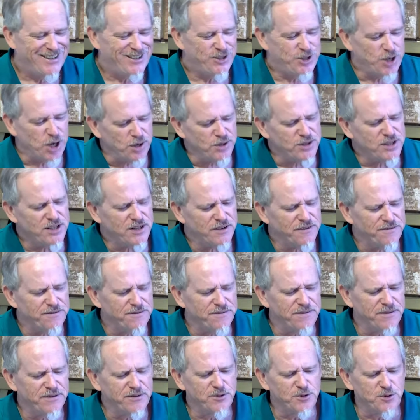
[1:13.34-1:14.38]

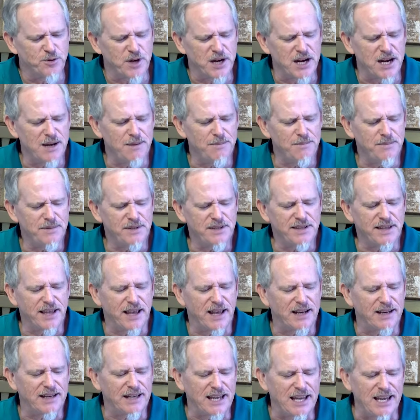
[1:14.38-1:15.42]
Joseph dreams
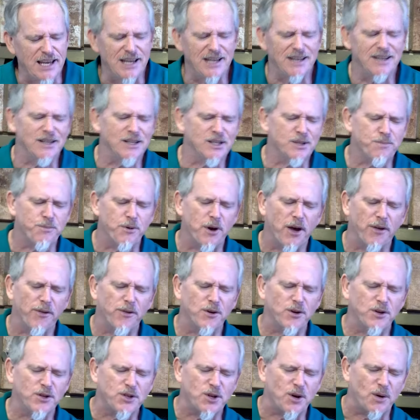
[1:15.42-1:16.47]
that he and his
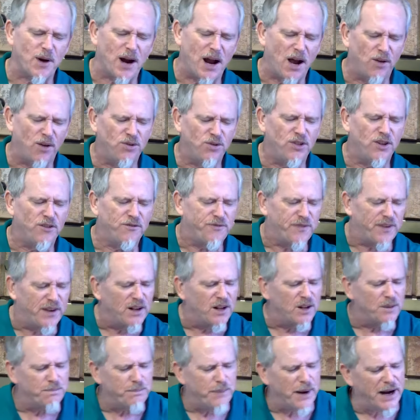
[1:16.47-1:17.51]
brothers are out in the
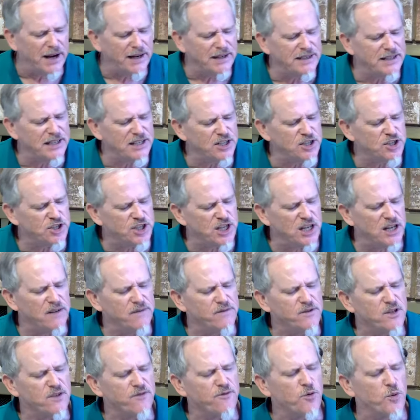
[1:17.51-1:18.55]
field binding
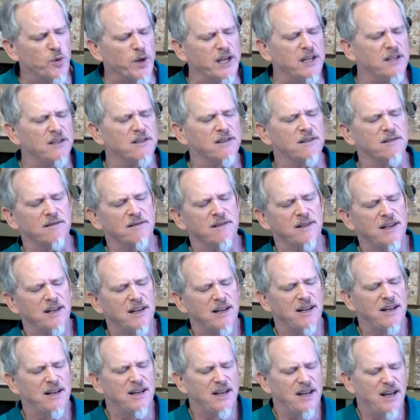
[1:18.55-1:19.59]
sheaves of wheat.
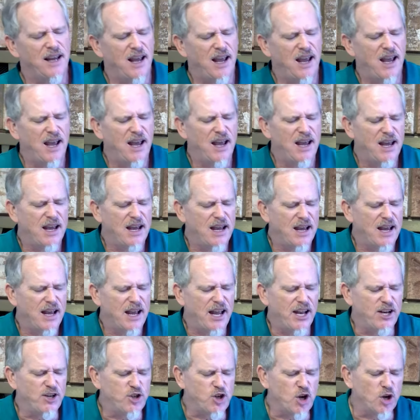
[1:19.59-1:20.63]

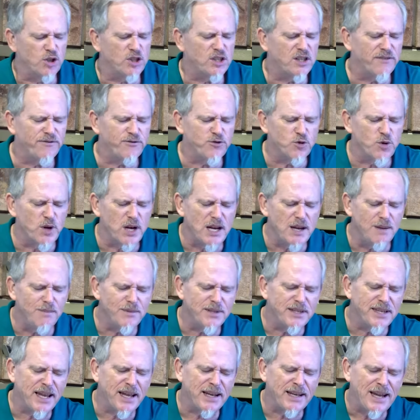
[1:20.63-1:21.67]
And Joseph dreams
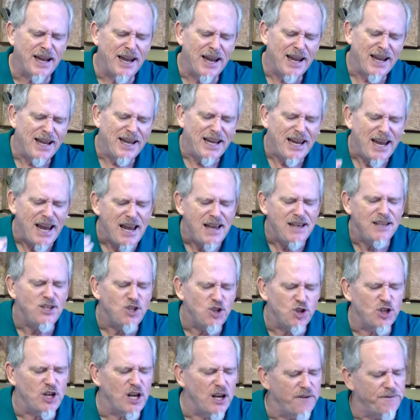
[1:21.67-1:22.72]
that his
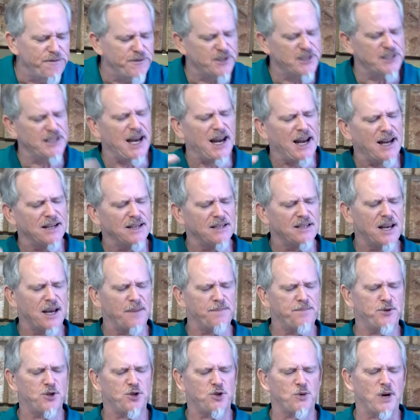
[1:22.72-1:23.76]
sheaf stands up
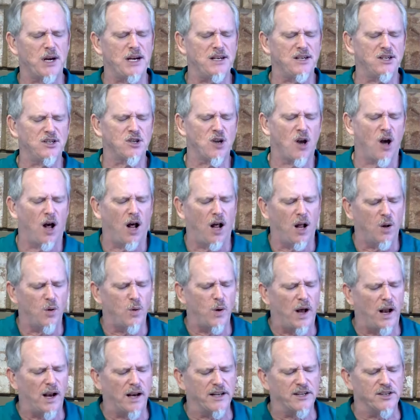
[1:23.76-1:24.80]
straight and tall
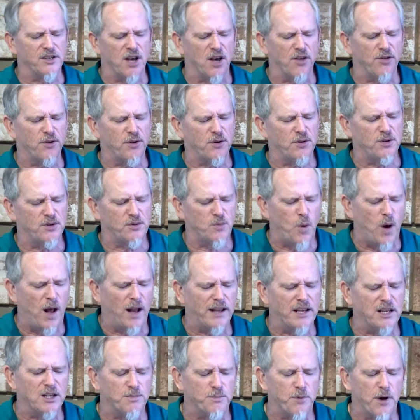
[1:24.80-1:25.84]
while his other while
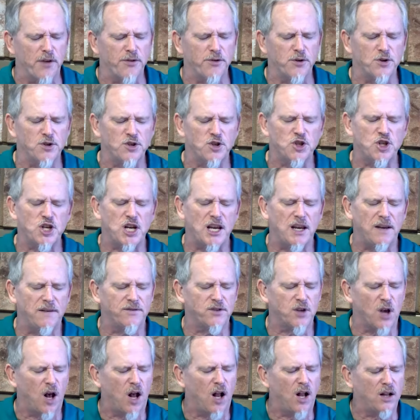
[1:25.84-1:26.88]
his brothers' sheaves
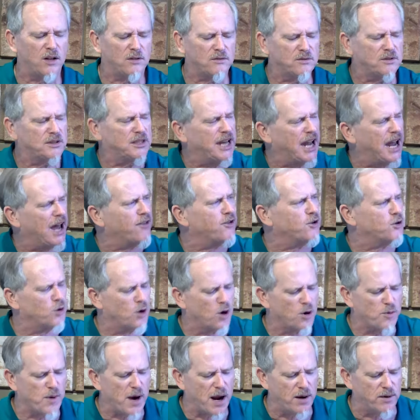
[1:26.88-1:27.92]
all gather
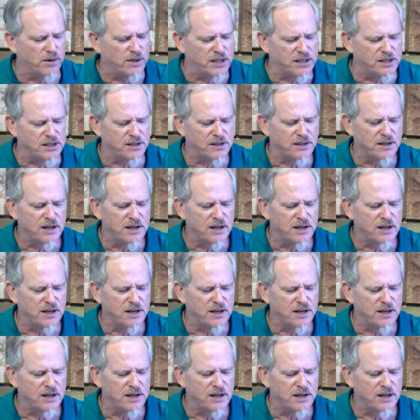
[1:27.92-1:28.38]
around it